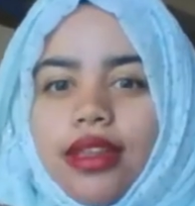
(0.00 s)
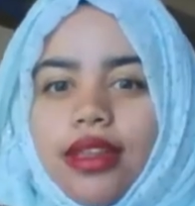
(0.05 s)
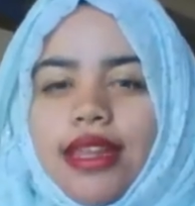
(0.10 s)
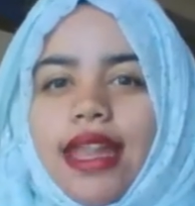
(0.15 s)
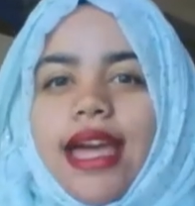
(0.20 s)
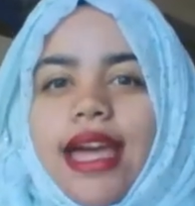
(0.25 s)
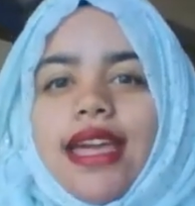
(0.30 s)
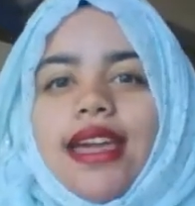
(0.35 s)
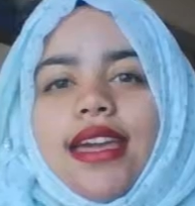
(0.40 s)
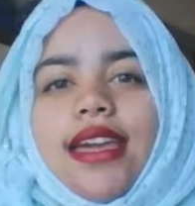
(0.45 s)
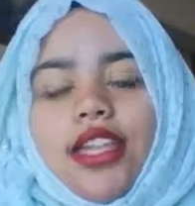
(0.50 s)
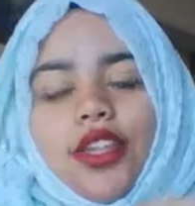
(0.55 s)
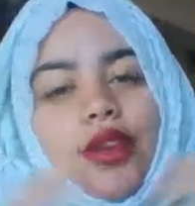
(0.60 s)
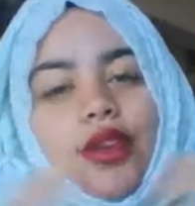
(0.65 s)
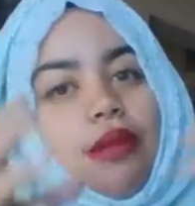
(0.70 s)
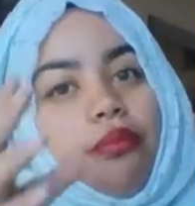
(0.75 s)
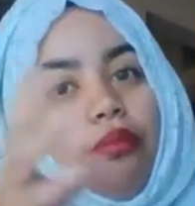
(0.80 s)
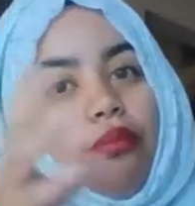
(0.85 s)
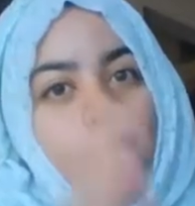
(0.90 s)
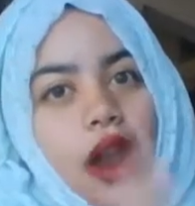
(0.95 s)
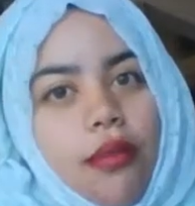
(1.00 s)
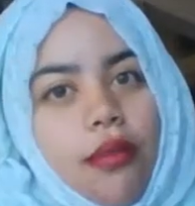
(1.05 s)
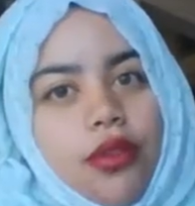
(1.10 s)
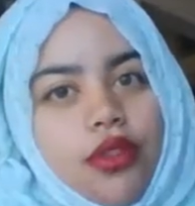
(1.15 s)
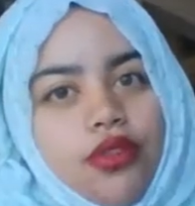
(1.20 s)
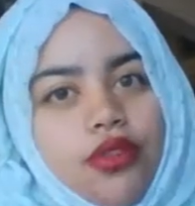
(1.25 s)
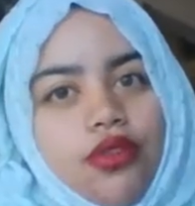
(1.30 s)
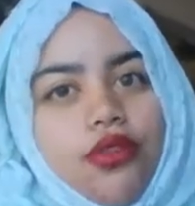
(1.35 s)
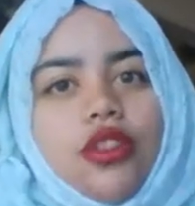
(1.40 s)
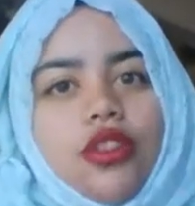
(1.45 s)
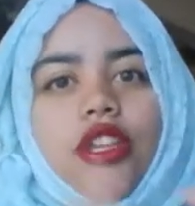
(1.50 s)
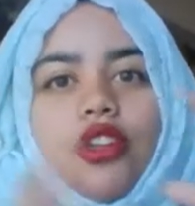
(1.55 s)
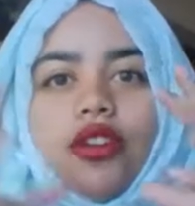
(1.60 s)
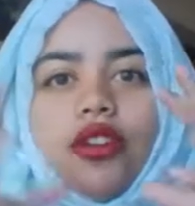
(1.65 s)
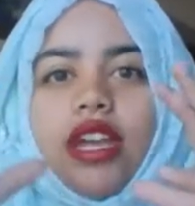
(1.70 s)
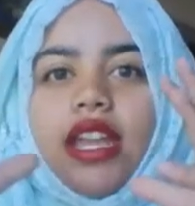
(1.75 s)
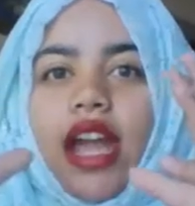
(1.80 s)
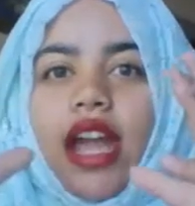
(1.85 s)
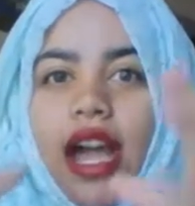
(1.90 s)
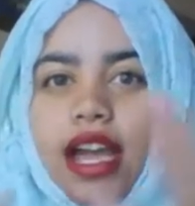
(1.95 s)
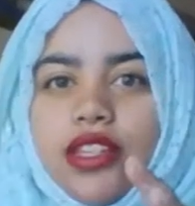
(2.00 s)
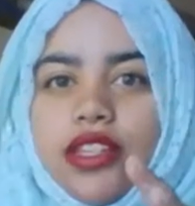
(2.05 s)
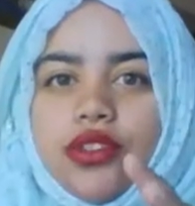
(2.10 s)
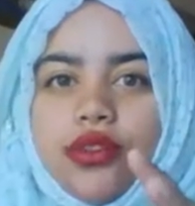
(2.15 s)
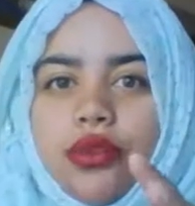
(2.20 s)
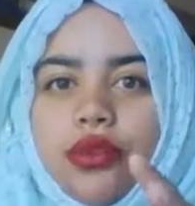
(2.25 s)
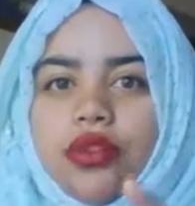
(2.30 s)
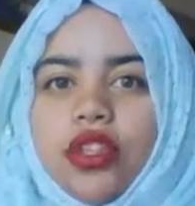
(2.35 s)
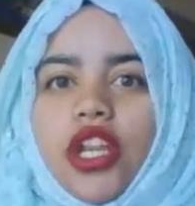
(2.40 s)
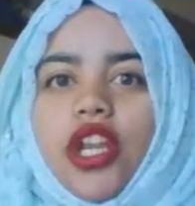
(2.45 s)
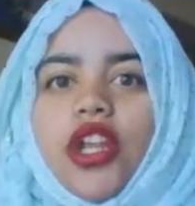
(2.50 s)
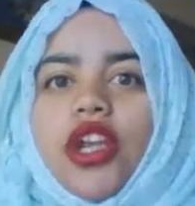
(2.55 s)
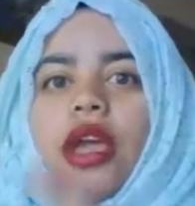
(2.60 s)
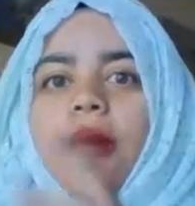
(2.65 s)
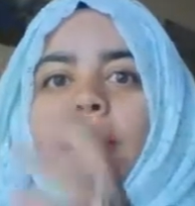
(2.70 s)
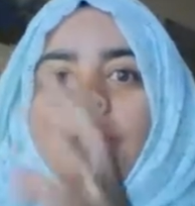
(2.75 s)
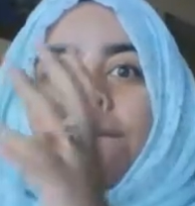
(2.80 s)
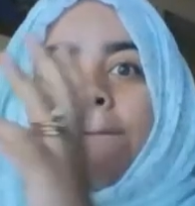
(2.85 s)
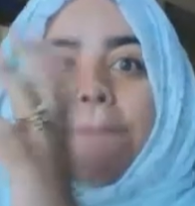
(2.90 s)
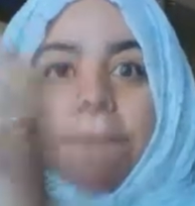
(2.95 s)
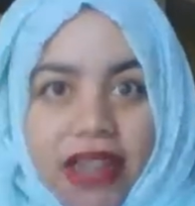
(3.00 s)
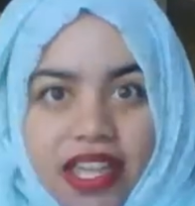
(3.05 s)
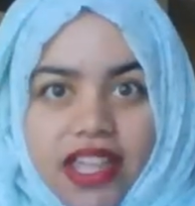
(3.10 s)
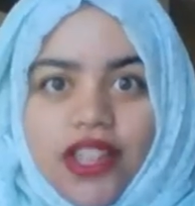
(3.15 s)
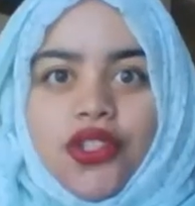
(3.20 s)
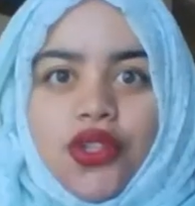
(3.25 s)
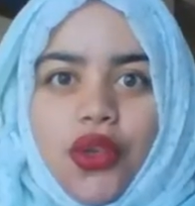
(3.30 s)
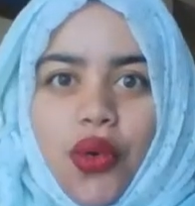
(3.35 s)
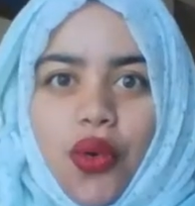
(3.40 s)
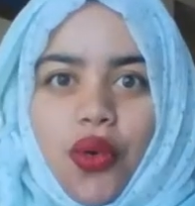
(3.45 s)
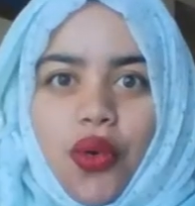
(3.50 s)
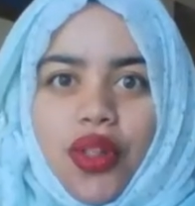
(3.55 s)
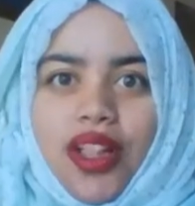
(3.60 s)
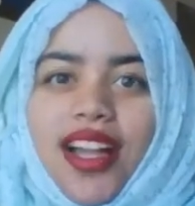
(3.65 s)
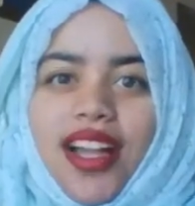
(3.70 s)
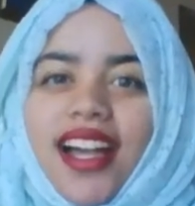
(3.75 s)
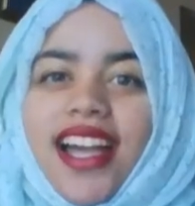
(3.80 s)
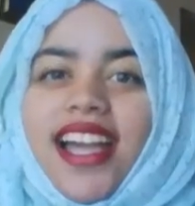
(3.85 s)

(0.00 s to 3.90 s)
Like, you get primary school, then you get high school, then you get big school,